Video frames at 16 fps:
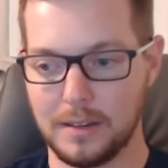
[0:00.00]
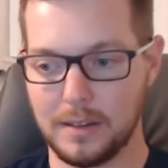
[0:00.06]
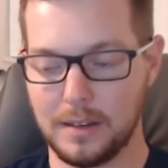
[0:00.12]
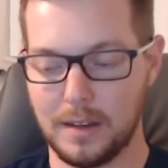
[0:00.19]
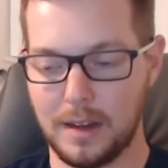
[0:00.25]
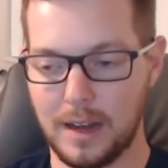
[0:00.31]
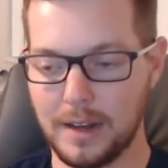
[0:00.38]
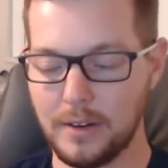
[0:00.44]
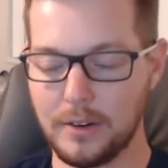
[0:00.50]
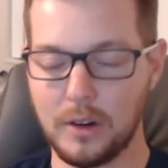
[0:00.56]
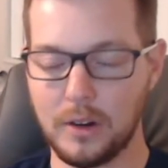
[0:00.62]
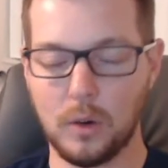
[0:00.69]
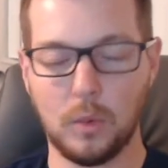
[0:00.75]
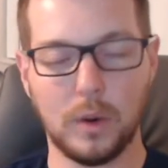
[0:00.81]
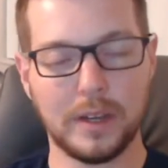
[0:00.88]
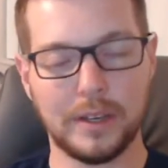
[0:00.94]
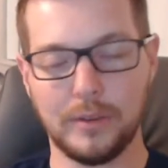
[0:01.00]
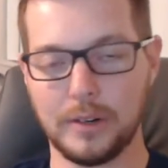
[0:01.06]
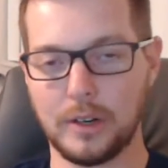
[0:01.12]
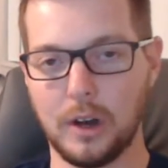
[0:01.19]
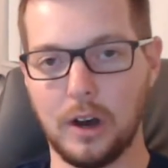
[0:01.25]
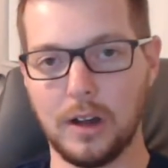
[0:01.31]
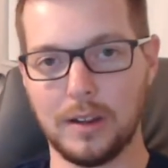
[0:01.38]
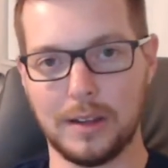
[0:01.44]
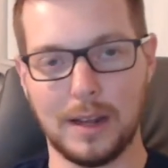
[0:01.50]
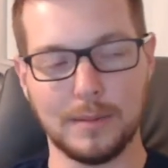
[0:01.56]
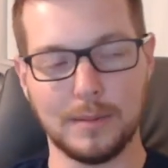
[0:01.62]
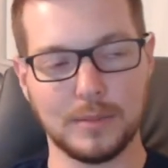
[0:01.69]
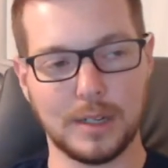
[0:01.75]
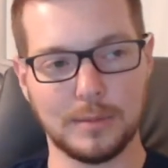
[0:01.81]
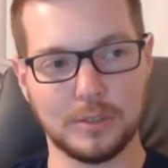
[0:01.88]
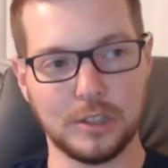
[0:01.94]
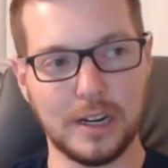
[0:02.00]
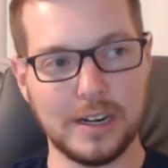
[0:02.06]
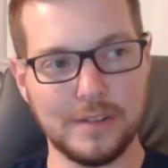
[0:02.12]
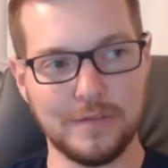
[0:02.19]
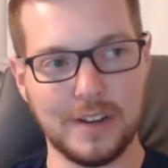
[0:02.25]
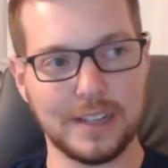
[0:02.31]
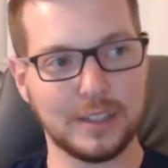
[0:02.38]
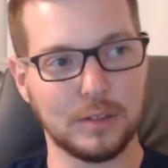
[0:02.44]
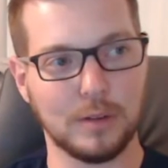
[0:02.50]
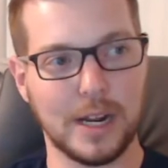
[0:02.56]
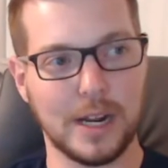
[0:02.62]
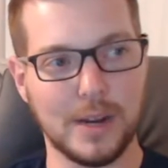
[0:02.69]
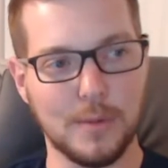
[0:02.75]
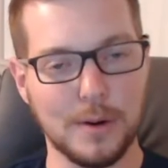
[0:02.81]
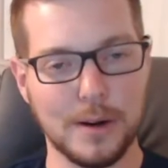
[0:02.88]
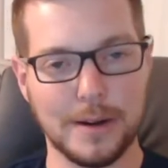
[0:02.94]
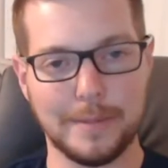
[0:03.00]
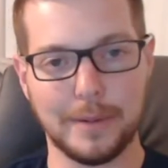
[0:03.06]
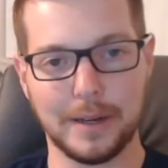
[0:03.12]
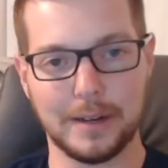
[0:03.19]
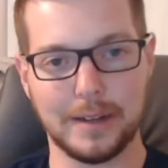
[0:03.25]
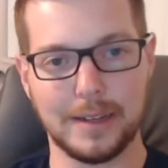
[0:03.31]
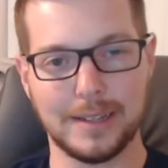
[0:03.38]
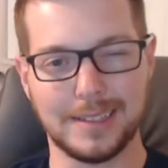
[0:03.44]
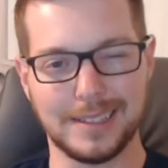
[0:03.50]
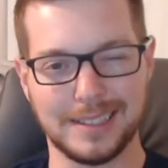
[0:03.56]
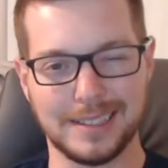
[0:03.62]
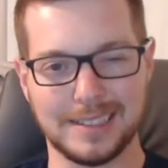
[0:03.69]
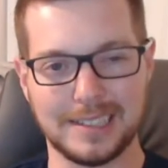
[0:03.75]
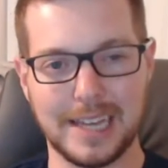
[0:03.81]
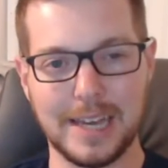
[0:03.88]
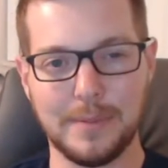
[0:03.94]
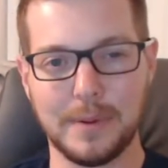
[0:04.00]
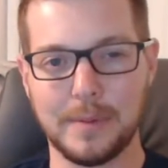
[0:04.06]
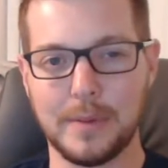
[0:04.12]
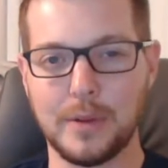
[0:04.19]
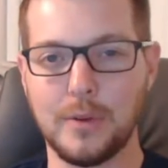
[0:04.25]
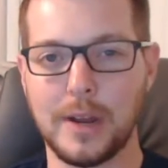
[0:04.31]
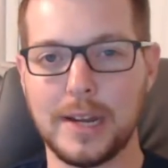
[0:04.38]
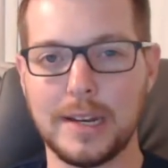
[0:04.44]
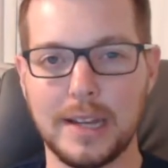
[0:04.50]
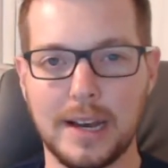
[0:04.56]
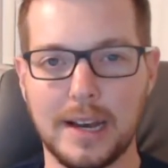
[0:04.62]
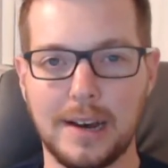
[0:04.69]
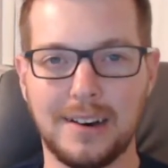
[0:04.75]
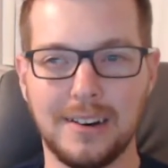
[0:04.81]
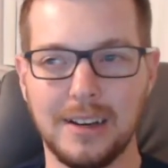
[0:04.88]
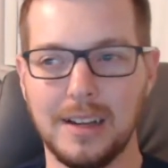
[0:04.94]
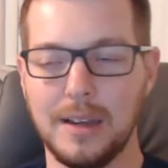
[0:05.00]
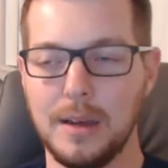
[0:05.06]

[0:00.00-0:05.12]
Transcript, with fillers: I don't know what you would call it. I'm, I'm trying to find the right word, but it's escaping me right now.